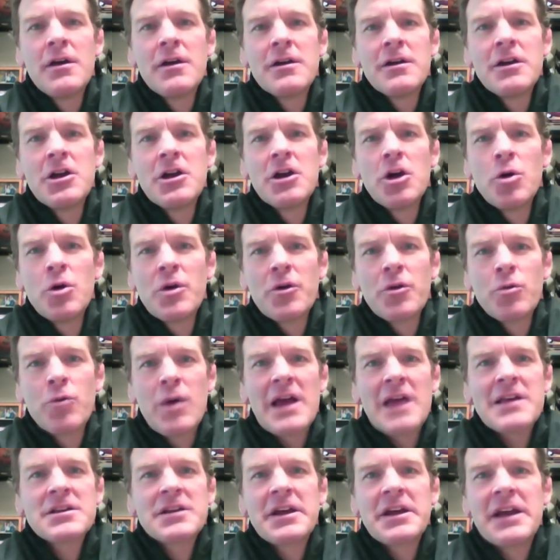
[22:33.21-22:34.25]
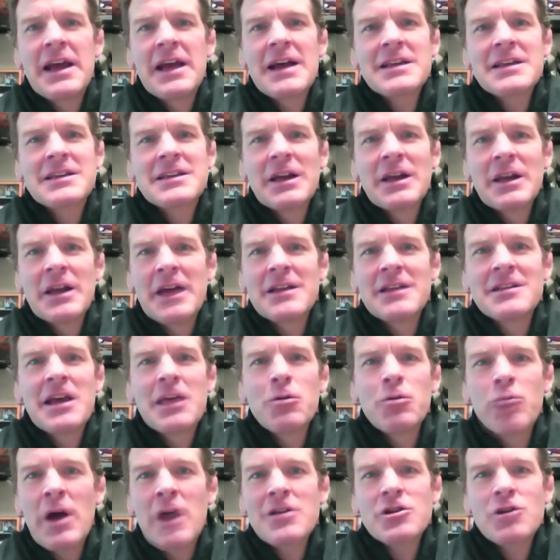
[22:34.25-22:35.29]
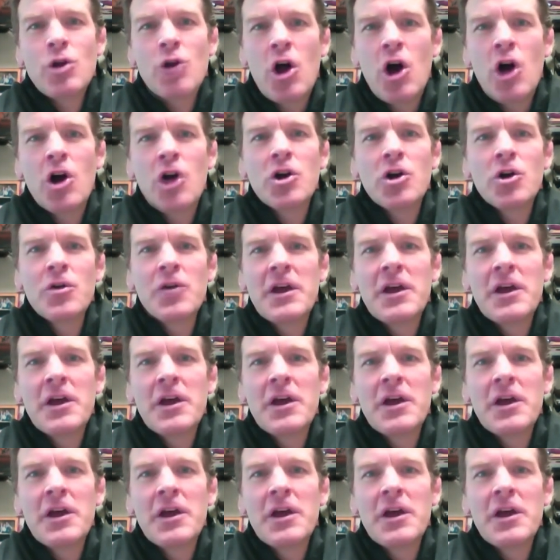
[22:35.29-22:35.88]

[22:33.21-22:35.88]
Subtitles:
You know, when the wrestling escalates, they wrestle harder.